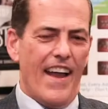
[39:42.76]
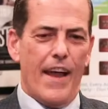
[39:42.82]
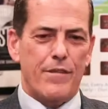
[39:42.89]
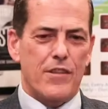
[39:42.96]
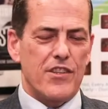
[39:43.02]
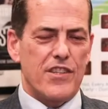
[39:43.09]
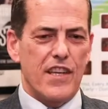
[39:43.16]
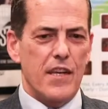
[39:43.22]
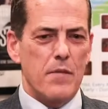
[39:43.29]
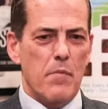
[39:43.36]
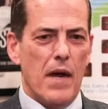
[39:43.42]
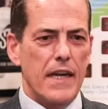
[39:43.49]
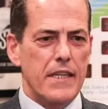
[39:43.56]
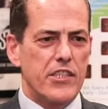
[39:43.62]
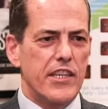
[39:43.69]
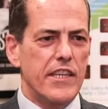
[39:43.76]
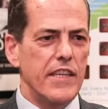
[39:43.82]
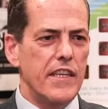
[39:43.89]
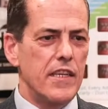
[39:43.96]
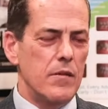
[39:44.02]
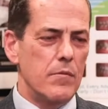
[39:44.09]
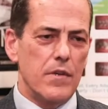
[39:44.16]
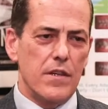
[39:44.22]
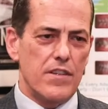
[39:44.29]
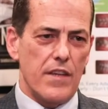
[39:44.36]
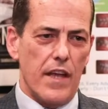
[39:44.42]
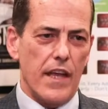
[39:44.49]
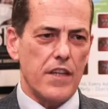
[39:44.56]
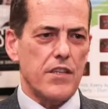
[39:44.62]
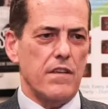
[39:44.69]
have to say my team is
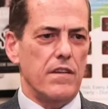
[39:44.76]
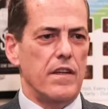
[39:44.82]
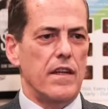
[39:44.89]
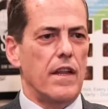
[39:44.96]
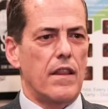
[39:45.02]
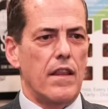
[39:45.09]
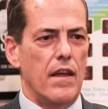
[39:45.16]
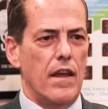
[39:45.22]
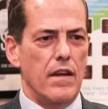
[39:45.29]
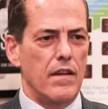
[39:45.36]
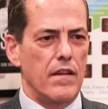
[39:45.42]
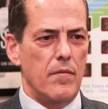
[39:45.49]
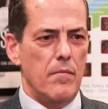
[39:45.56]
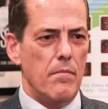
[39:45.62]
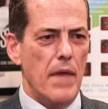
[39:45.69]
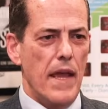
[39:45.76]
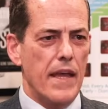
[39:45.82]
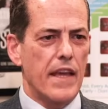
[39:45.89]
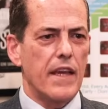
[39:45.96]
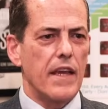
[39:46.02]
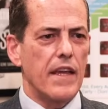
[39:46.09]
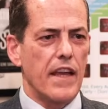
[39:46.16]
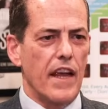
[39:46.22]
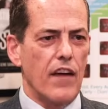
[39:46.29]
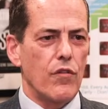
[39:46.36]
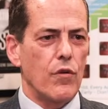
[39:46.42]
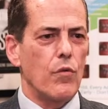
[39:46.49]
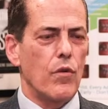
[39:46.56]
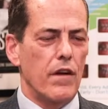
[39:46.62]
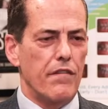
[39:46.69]
excellent at that, making
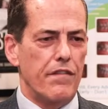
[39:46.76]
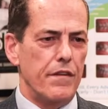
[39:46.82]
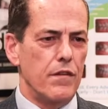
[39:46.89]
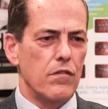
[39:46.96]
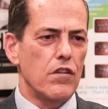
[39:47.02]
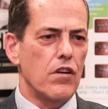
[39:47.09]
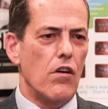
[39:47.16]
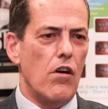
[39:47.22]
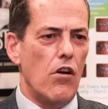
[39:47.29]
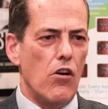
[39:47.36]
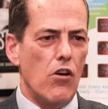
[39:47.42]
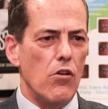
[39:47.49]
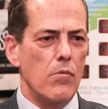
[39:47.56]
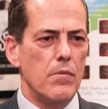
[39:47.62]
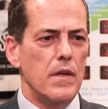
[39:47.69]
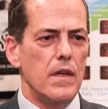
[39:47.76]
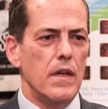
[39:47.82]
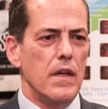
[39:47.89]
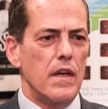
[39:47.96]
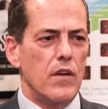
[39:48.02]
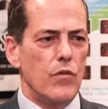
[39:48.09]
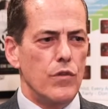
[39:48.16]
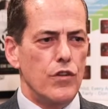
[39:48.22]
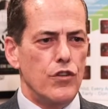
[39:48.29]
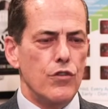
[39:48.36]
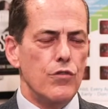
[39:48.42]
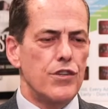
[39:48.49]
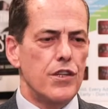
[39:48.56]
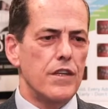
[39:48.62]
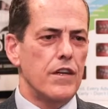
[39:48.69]
everyone feel calm,
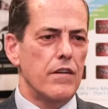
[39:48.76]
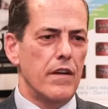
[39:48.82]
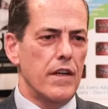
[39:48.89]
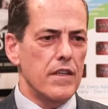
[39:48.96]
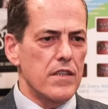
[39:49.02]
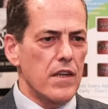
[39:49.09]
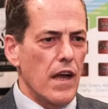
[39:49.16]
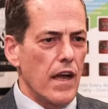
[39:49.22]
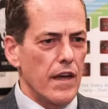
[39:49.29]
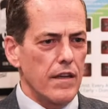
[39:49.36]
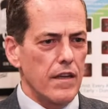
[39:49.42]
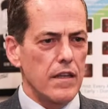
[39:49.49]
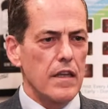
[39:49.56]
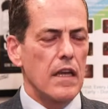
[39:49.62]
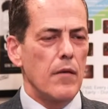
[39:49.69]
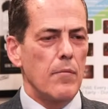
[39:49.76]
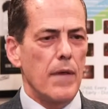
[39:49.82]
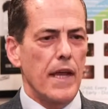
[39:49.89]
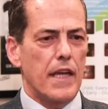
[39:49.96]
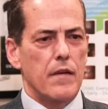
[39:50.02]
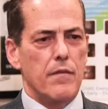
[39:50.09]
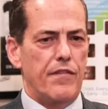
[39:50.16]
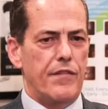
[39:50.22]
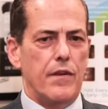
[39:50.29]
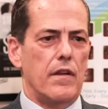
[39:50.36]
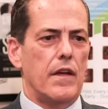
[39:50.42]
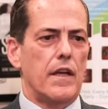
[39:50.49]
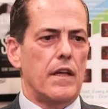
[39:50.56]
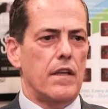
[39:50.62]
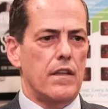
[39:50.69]
reducing their anxiety, making them feel
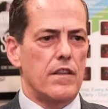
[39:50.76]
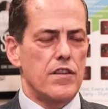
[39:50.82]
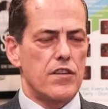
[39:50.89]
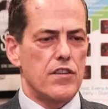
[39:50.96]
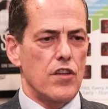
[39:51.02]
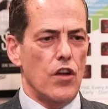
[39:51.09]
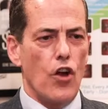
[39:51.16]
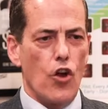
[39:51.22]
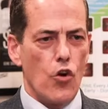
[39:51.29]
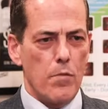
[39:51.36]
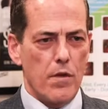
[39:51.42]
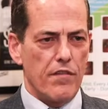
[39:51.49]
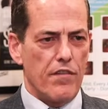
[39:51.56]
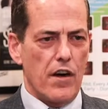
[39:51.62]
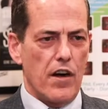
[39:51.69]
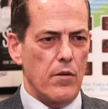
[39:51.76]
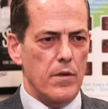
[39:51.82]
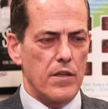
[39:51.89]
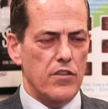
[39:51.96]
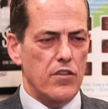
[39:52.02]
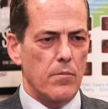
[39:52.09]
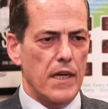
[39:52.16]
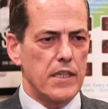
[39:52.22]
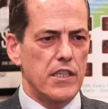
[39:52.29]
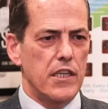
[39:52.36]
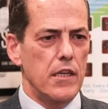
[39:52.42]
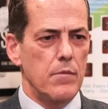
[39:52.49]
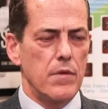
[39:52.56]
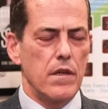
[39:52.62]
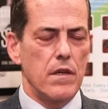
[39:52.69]
like this is a home environment. So my
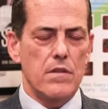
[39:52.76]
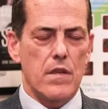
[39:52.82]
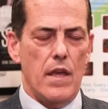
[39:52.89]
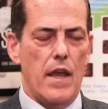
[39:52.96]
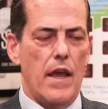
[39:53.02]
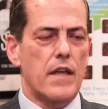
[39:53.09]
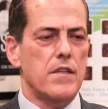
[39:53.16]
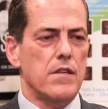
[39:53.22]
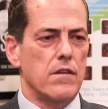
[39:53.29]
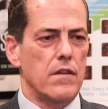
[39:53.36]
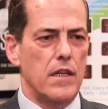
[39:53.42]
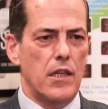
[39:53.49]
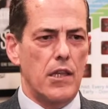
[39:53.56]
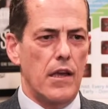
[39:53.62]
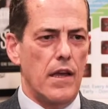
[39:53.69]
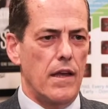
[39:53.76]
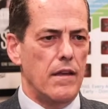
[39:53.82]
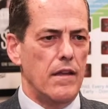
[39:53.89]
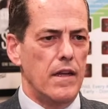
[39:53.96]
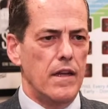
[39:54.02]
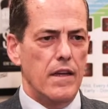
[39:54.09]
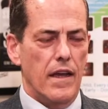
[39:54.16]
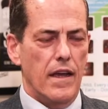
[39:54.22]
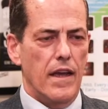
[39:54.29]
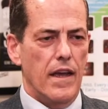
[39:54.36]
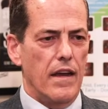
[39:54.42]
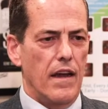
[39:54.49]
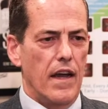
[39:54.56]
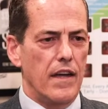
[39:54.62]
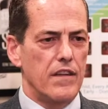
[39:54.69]
team is excellent at that,
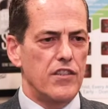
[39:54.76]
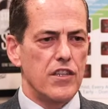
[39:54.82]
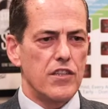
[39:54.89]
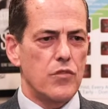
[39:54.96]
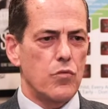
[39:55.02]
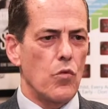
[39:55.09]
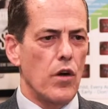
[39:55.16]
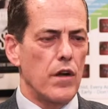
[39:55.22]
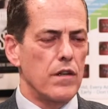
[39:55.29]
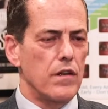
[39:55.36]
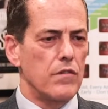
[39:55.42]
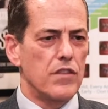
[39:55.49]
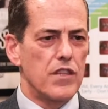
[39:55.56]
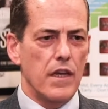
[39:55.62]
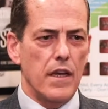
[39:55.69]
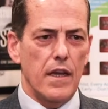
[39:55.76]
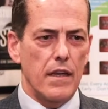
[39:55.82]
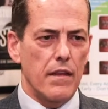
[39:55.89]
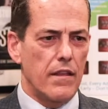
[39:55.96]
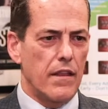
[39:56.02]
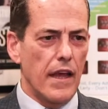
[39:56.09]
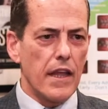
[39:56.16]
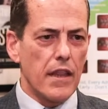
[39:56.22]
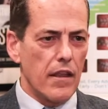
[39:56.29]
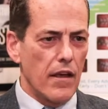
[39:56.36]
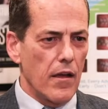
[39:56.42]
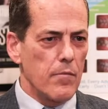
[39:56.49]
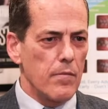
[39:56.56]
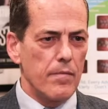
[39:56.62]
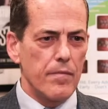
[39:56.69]
and I just want to thank
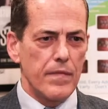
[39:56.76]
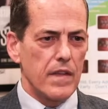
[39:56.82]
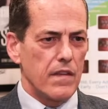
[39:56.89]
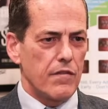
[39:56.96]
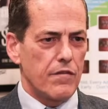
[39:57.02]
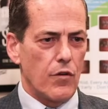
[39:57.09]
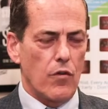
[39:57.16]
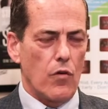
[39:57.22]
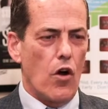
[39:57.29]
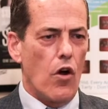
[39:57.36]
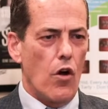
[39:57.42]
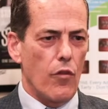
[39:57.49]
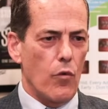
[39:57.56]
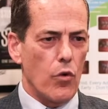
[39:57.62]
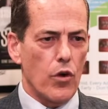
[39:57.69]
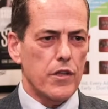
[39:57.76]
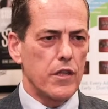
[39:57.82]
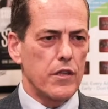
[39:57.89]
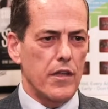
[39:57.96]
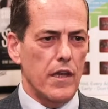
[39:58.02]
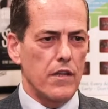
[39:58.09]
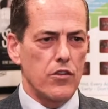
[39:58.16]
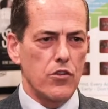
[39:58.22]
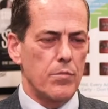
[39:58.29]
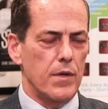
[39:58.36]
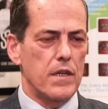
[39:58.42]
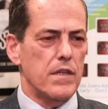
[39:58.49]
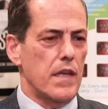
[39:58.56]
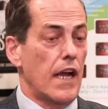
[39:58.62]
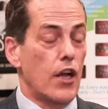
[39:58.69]
them for all the work that they do,
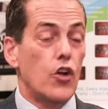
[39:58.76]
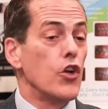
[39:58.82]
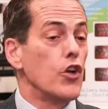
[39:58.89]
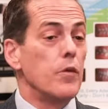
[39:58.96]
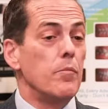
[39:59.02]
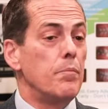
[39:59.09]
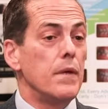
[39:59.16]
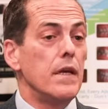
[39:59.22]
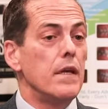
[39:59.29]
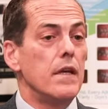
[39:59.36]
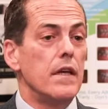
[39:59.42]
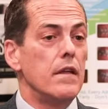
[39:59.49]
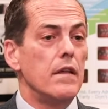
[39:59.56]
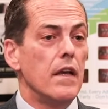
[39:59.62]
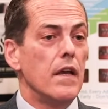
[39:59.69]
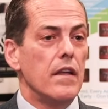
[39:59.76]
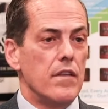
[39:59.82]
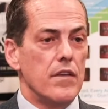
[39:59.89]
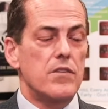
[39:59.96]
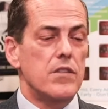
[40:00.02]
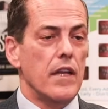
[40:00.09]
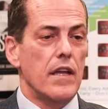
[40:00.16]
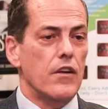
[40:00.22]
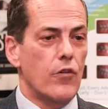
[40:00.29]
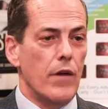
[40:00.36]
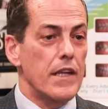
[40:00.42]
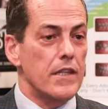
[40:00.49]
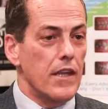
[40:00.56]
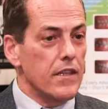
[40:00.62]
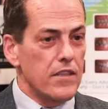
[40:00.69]
because I couldn't be this
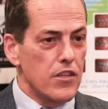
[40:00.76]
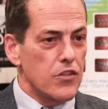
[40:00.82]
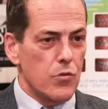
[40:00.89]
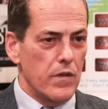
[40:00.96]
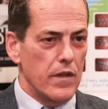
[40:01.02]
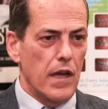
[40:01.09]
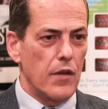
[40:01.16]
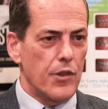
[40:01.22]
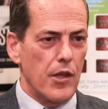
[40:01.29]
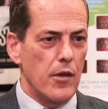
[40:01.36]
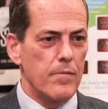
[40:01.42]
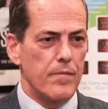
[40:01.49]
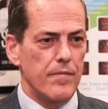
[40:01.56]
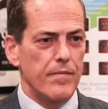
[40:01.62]
great dentist without them.